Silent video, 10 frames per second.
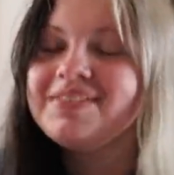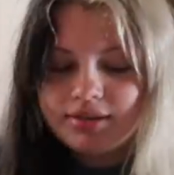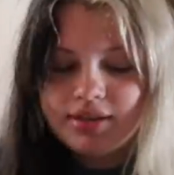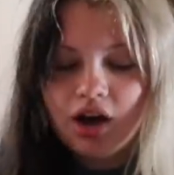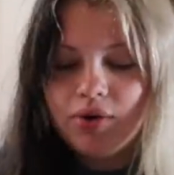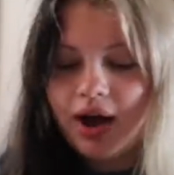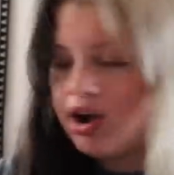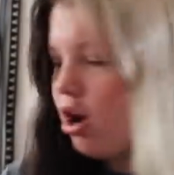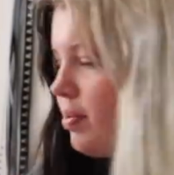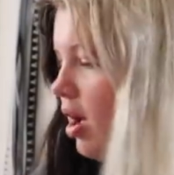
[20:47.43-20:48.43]
So I
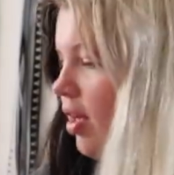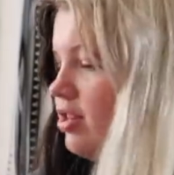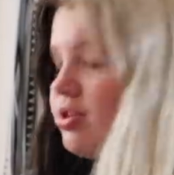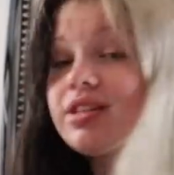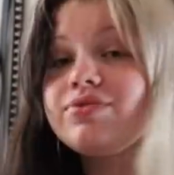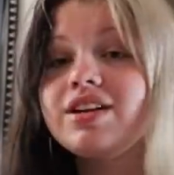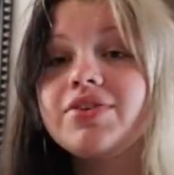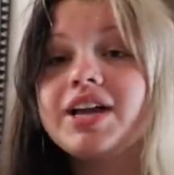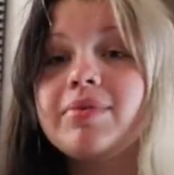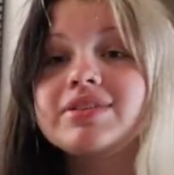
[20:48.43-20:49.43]
hope you all enjoyed this video
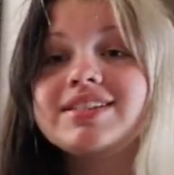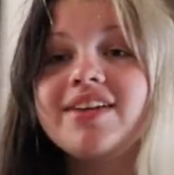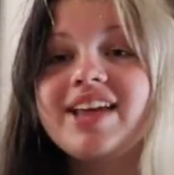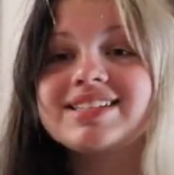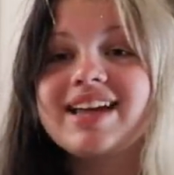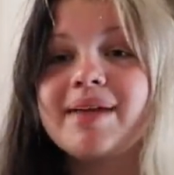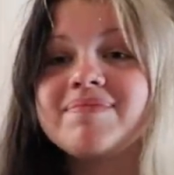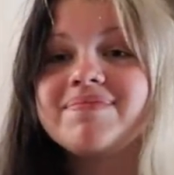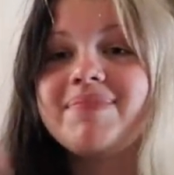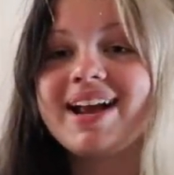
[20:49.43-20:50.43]
and I will see y'all next time.
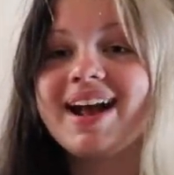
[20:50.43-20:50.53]
Bye